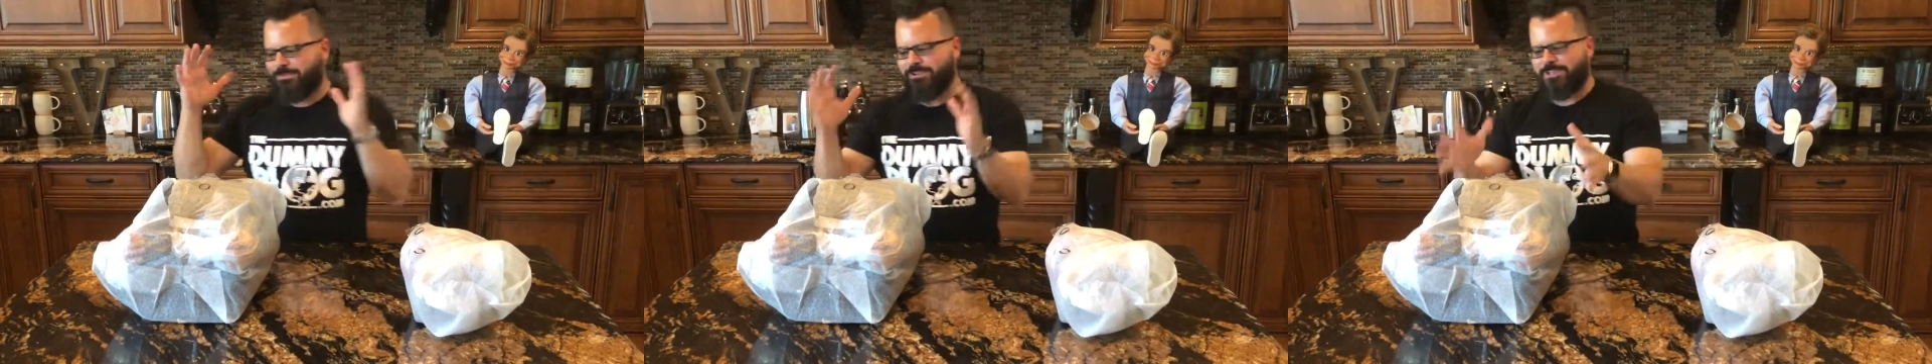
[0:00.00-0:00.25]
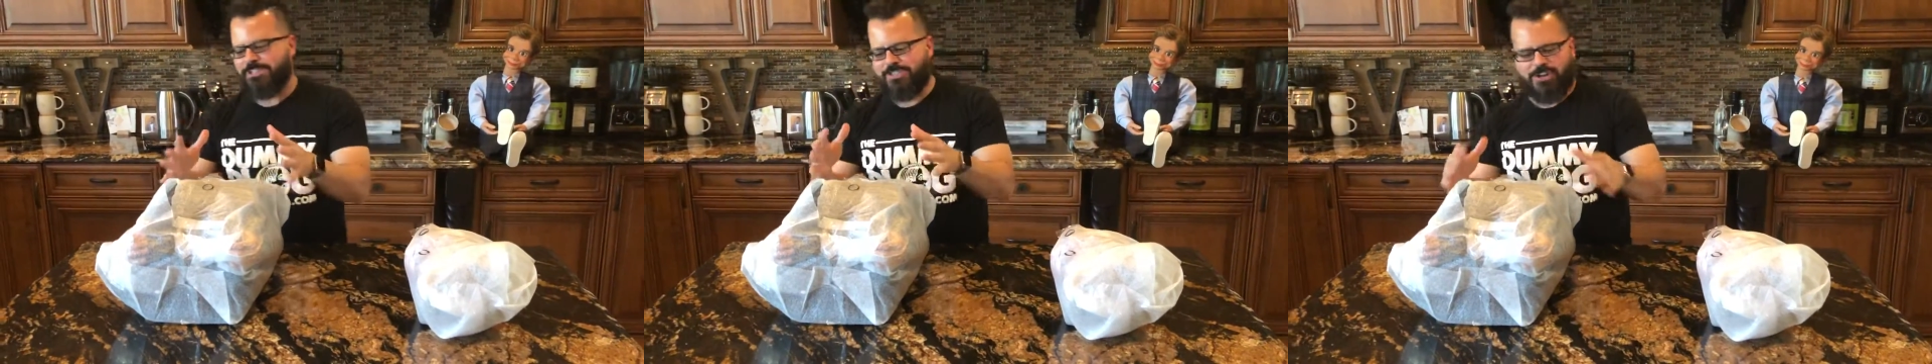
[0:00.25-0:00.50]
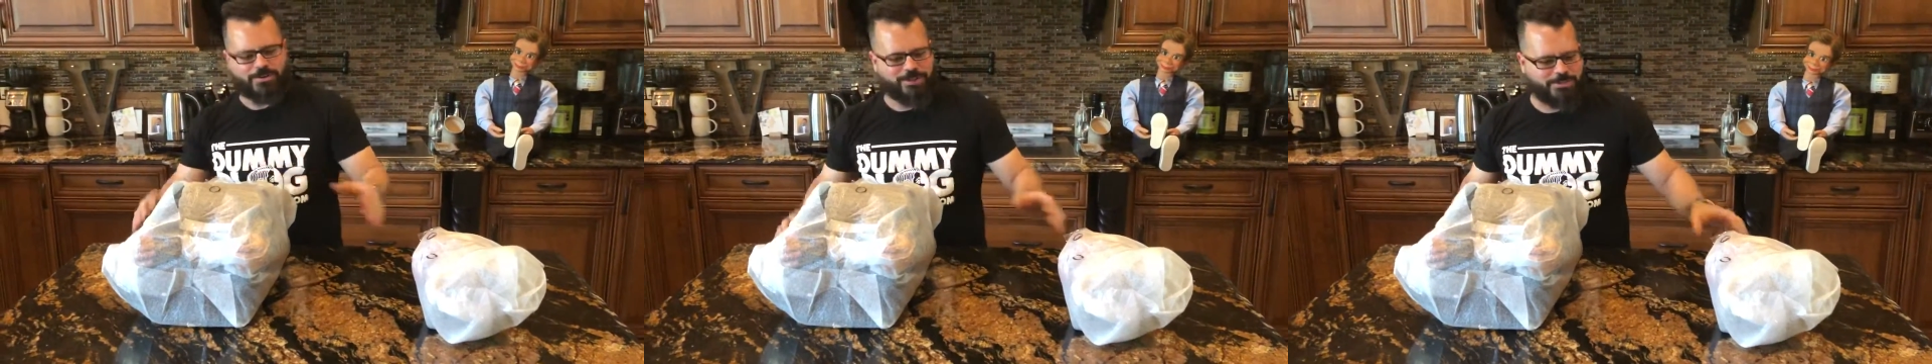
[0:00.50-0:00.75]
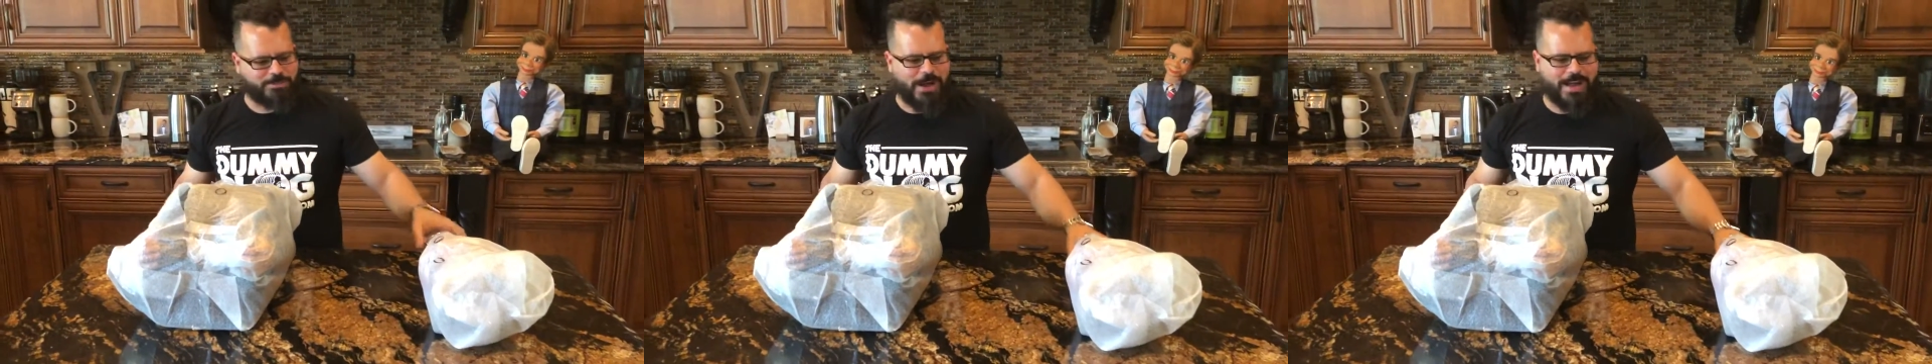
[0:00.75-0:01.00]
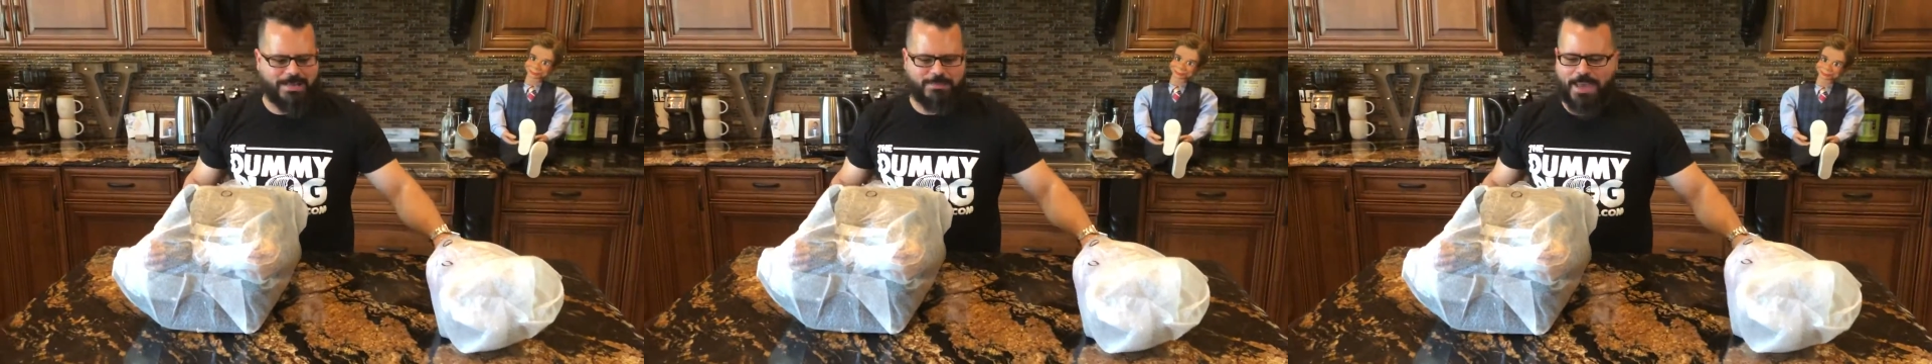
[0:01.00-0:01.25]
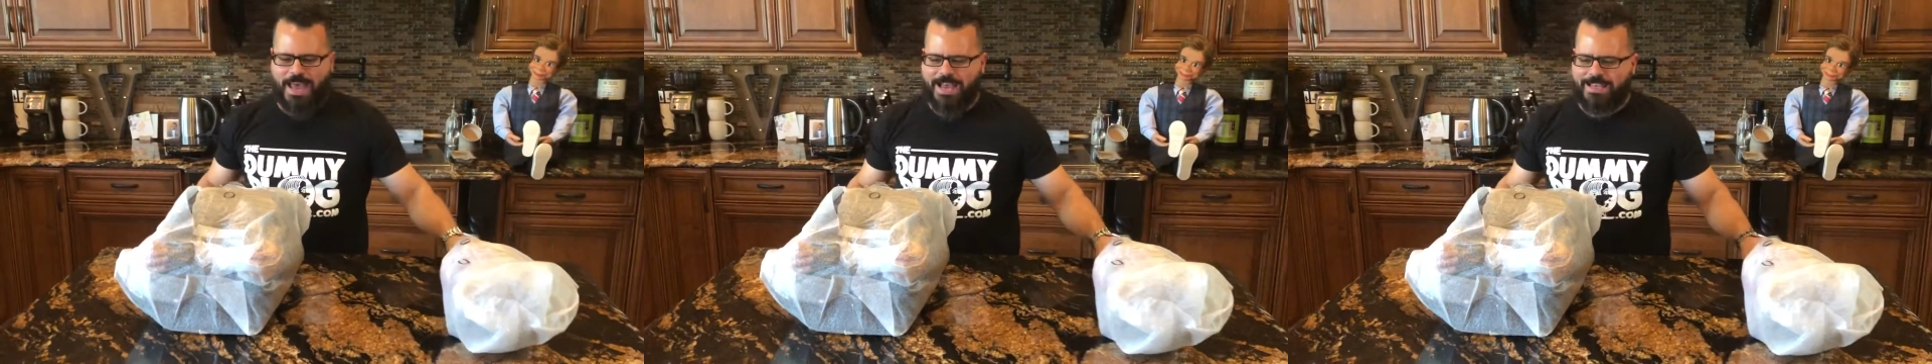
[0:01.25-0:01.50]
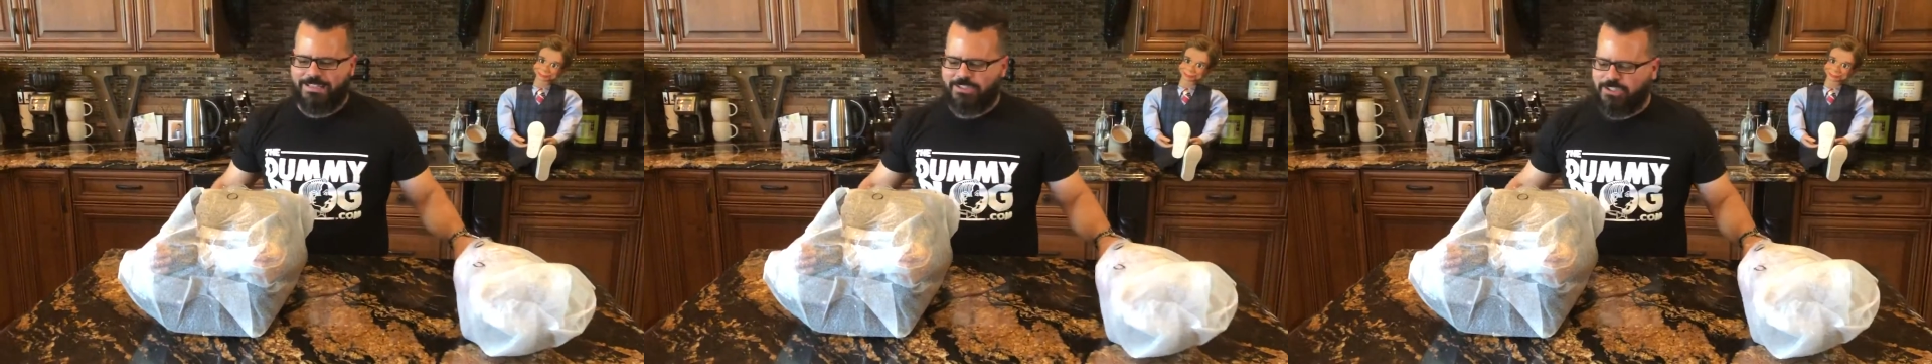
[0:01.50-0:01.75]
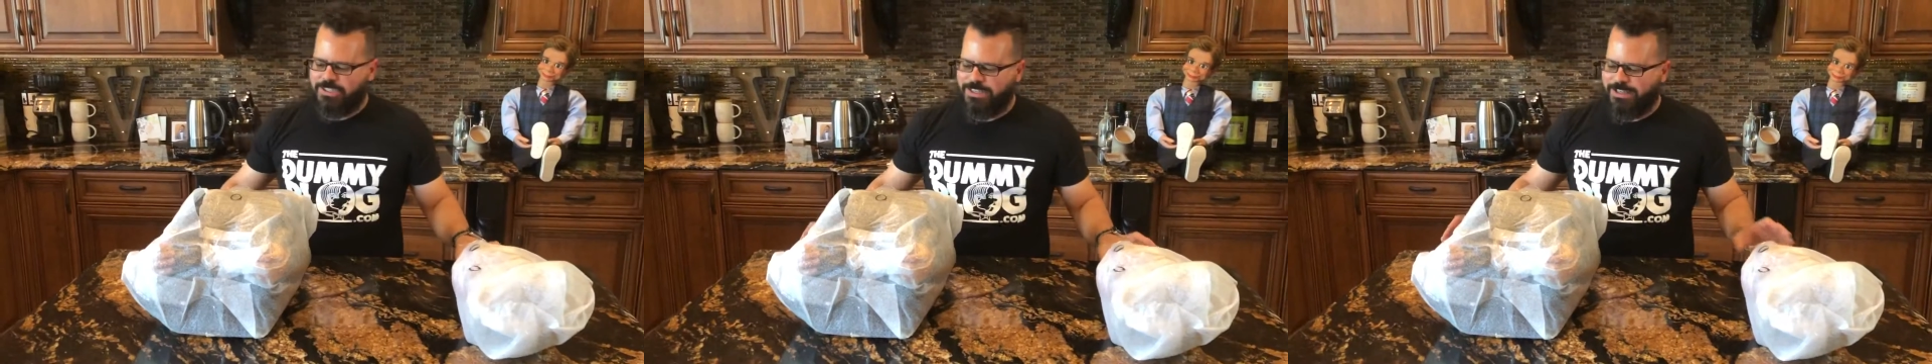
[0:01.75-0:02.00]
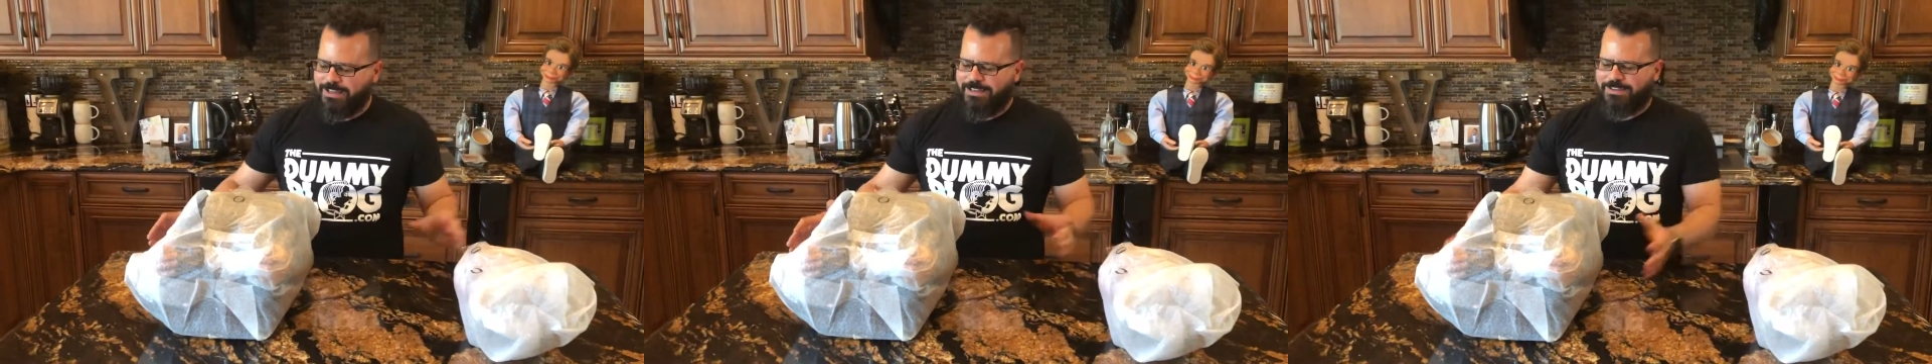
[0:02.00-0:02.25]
We're going to start with the body package.